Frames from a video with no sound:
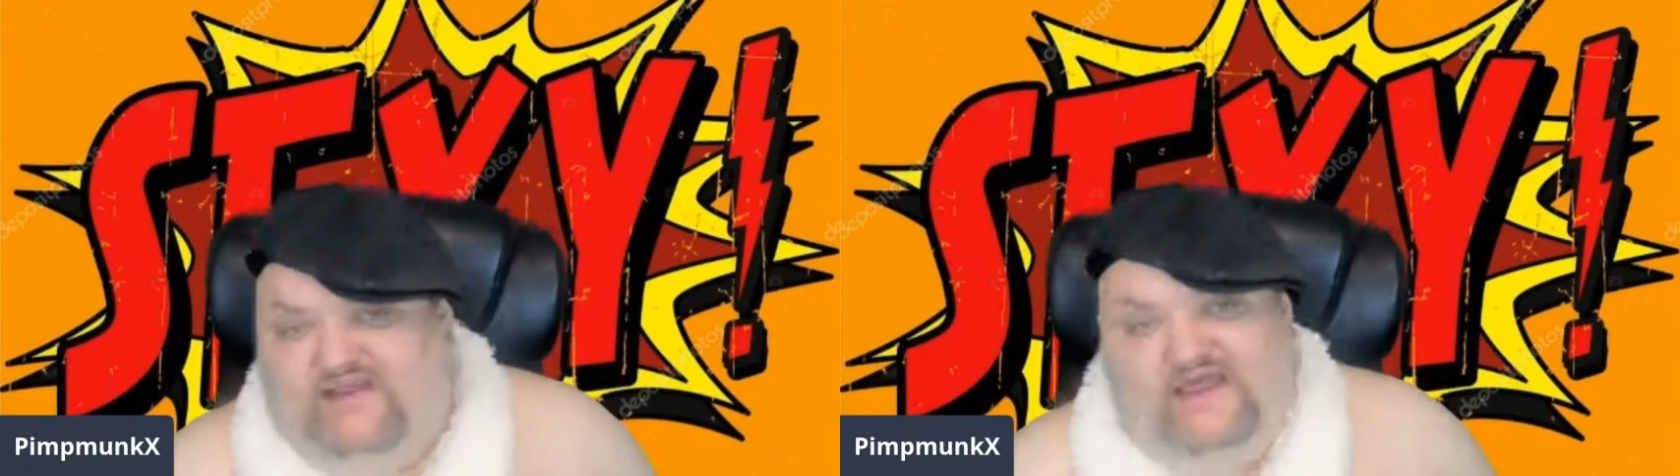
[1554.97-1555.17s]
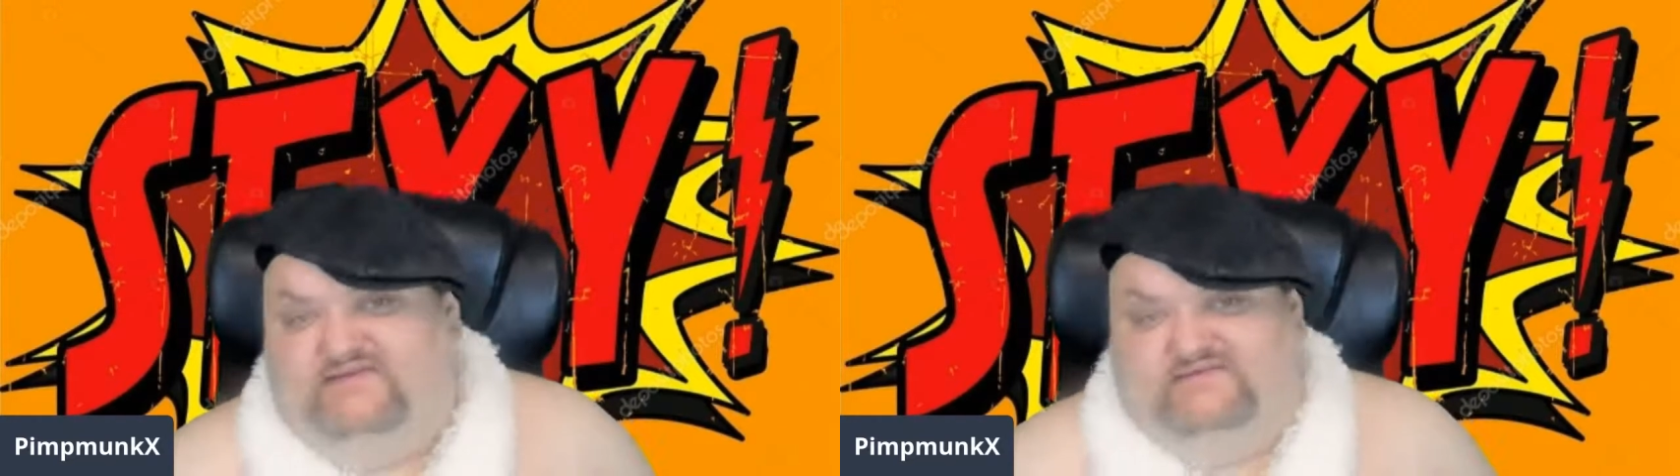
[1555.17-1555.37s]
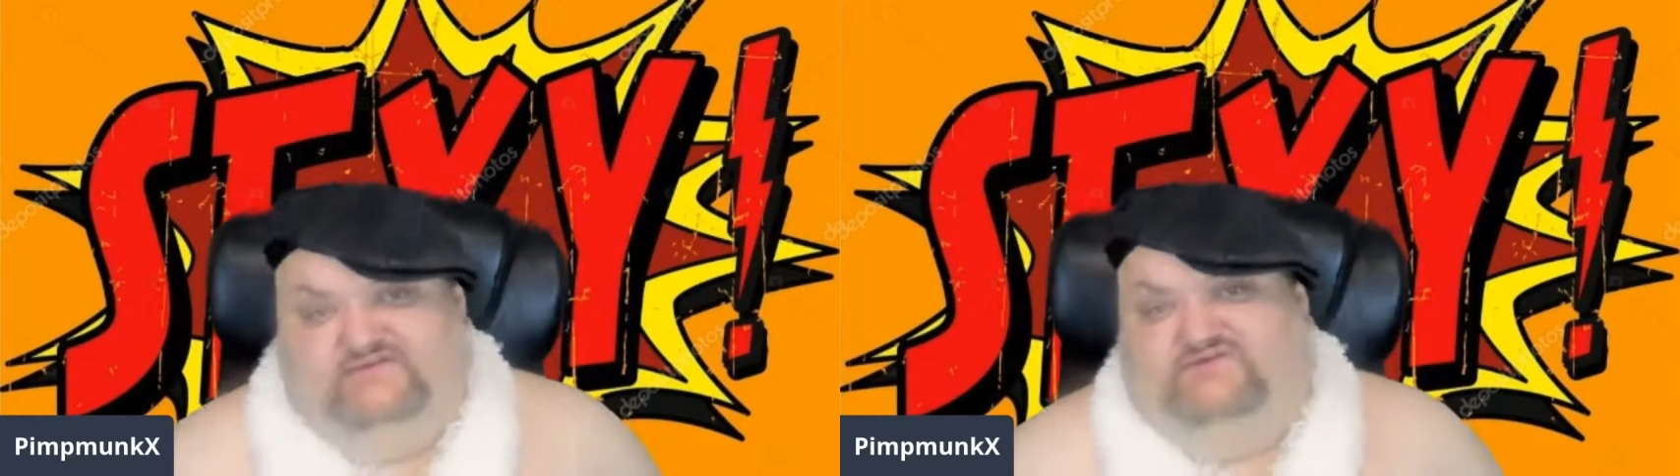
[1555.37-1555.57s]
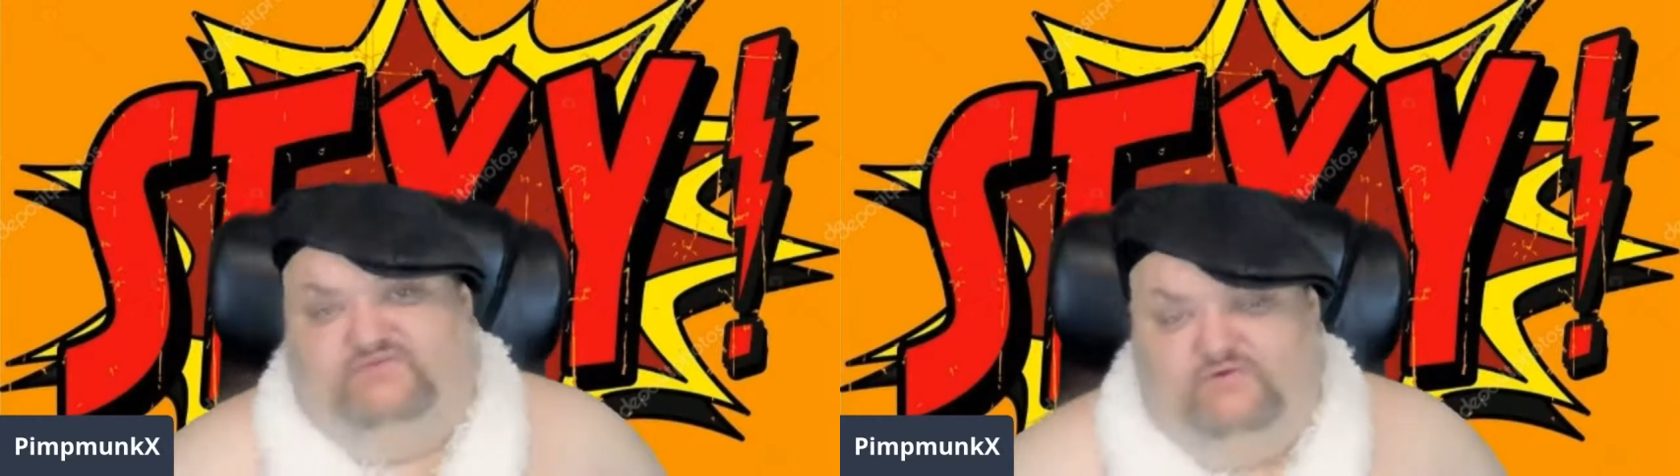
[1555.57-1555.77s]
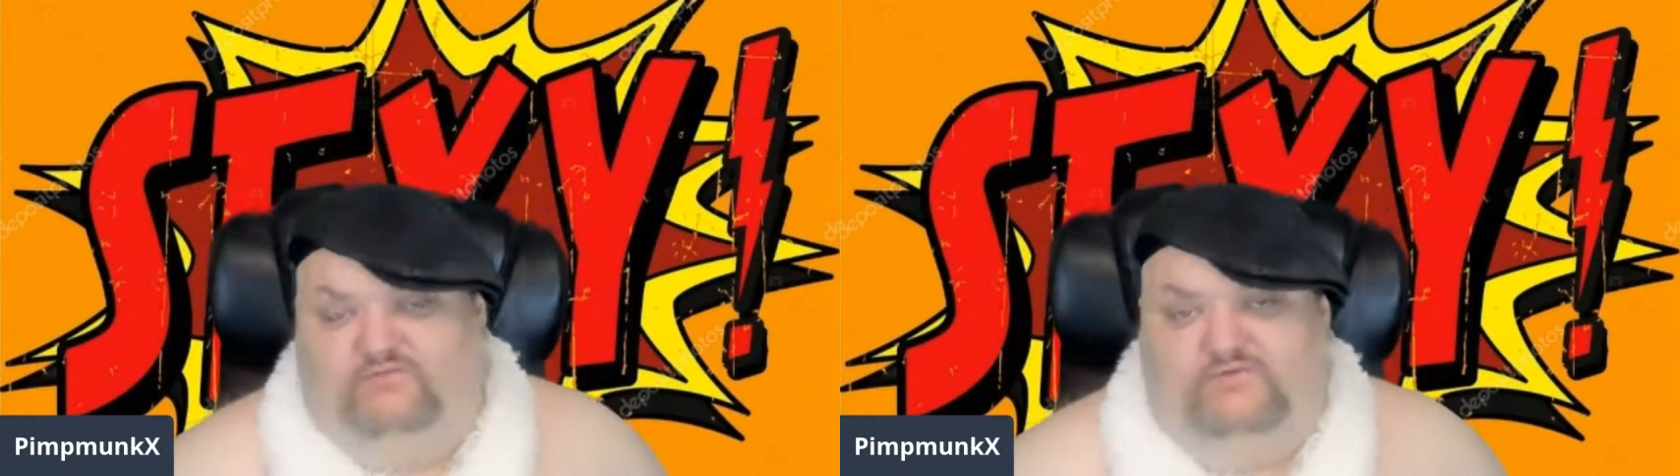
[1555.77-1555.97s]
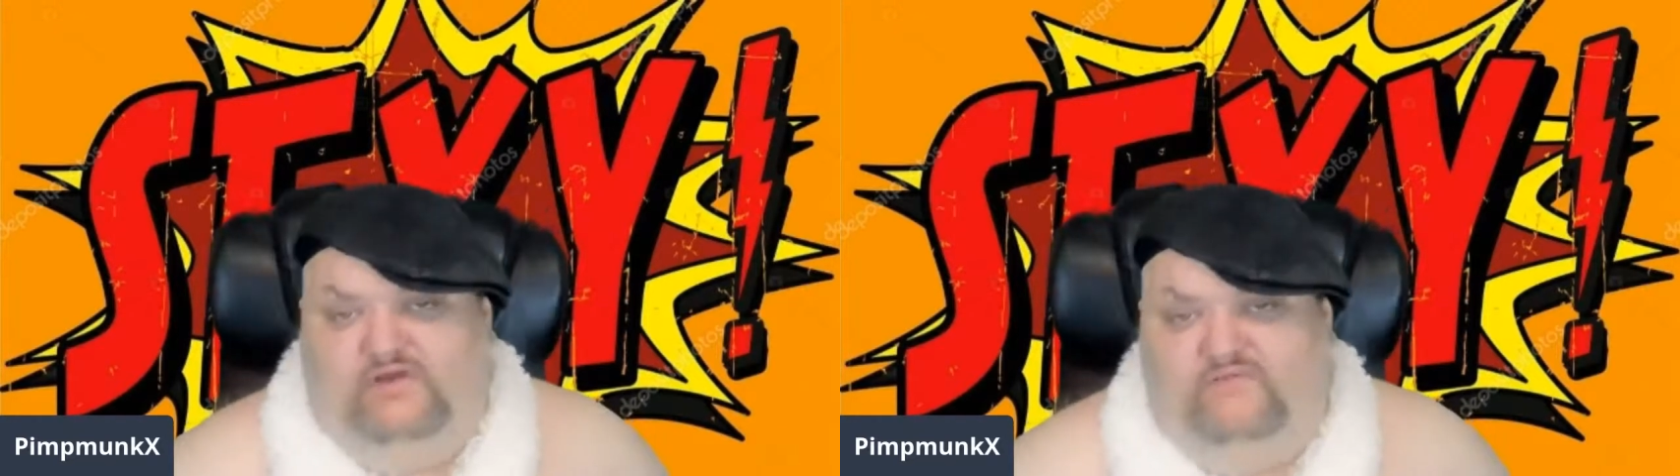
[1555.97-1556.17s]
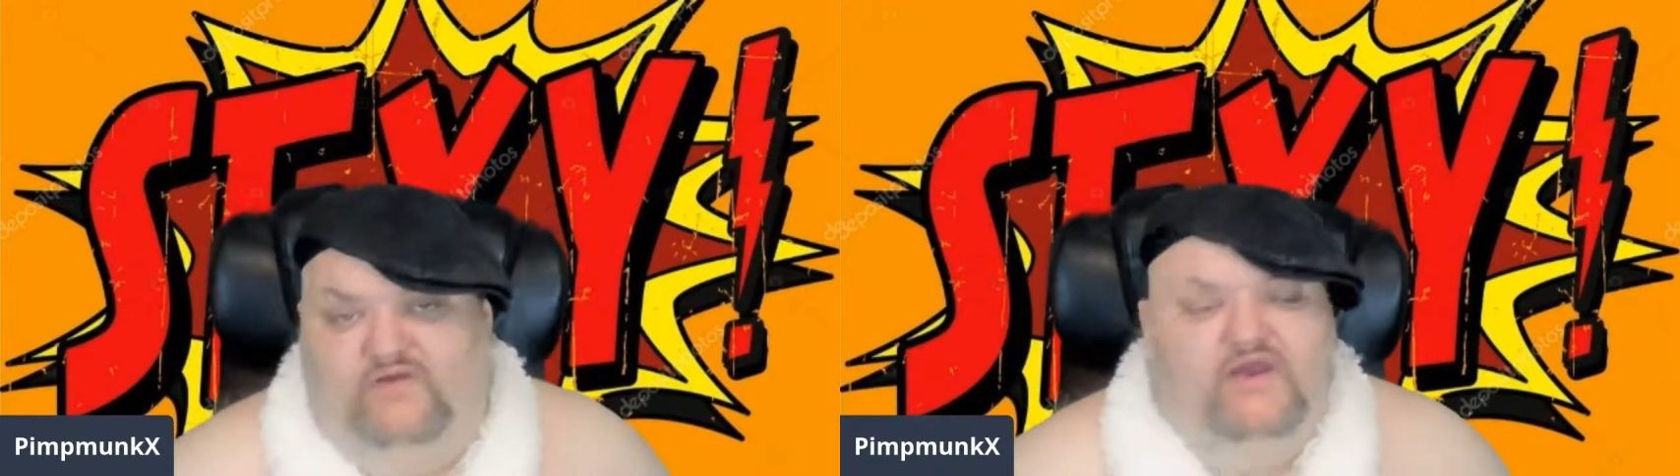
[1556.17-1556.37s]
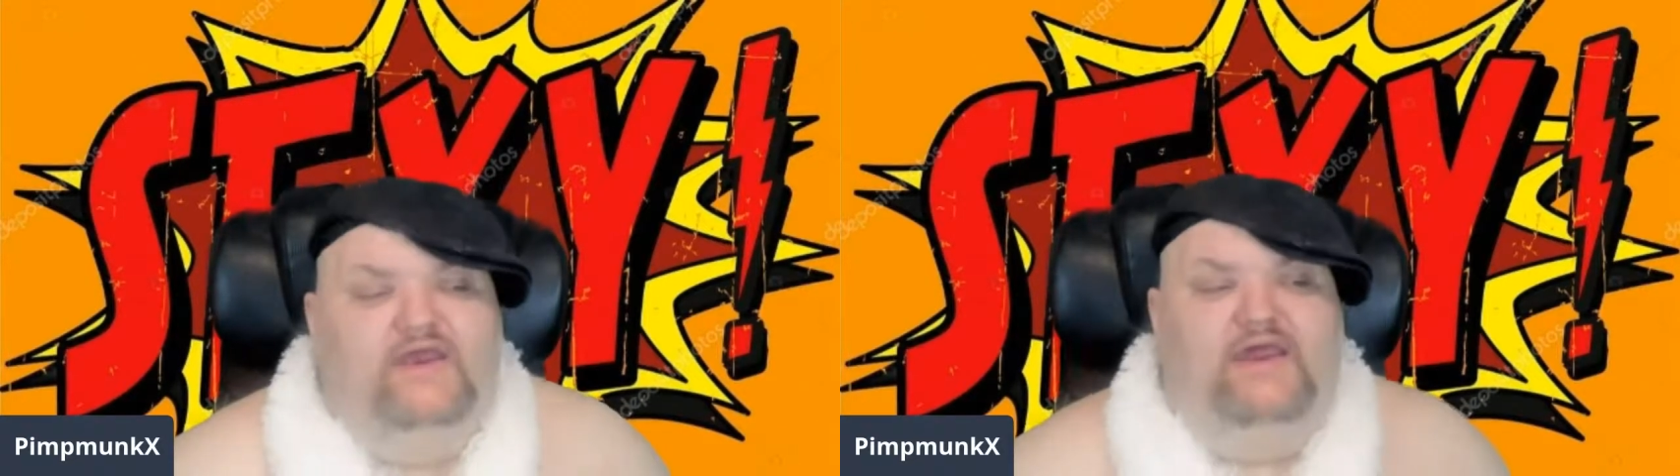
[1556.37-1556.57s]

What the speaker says: That's the truth of it.